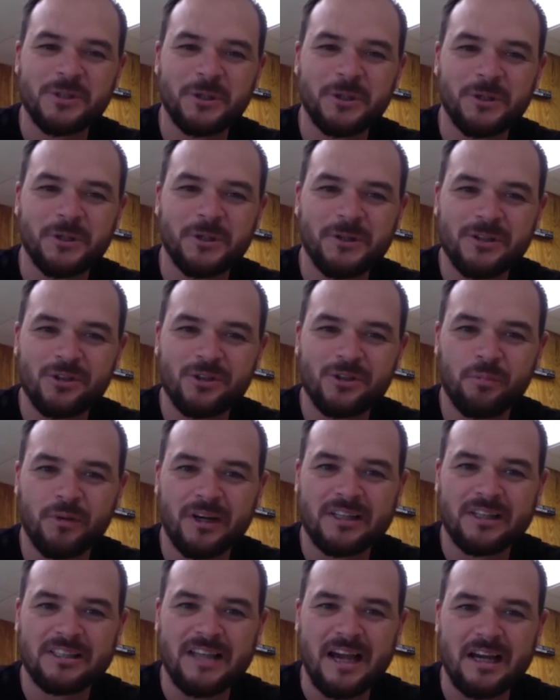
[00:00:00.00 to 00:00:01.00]
So
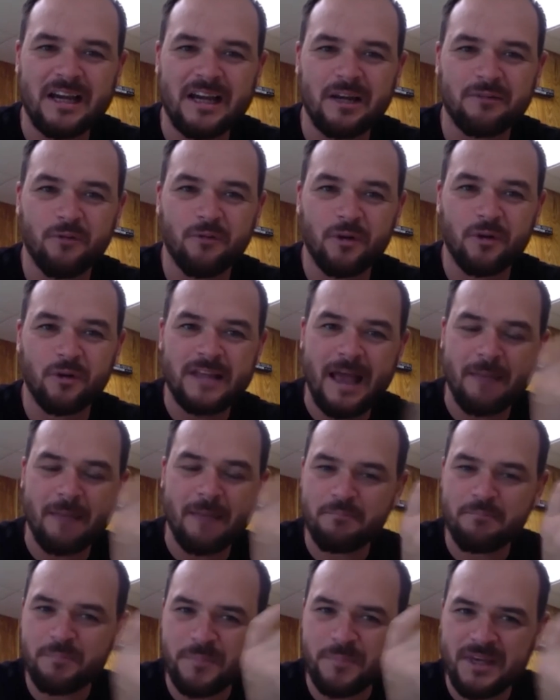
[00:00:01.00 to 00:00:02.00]
super excited for
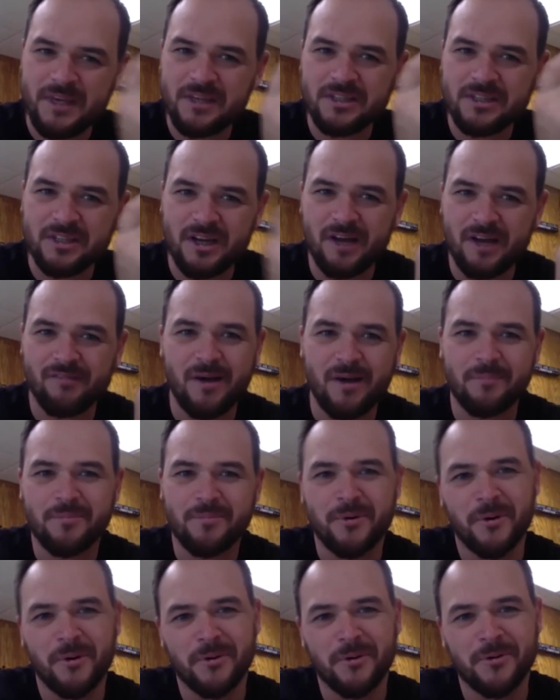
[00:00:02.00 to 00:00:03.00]
that piece of
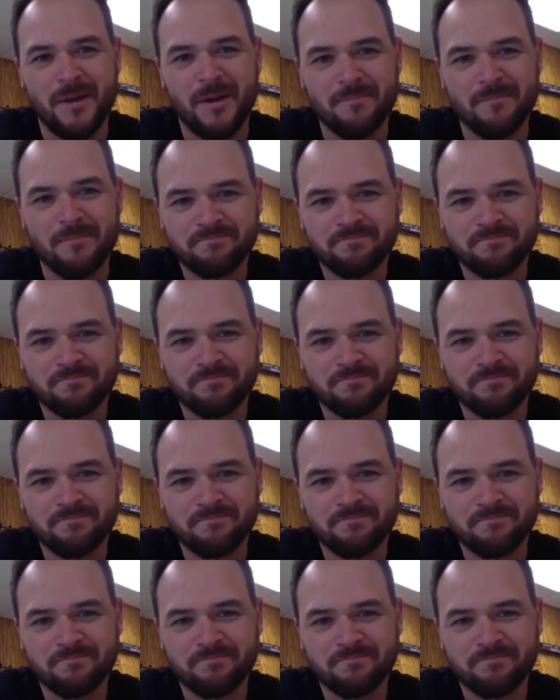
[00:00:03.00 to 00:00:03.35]
our program.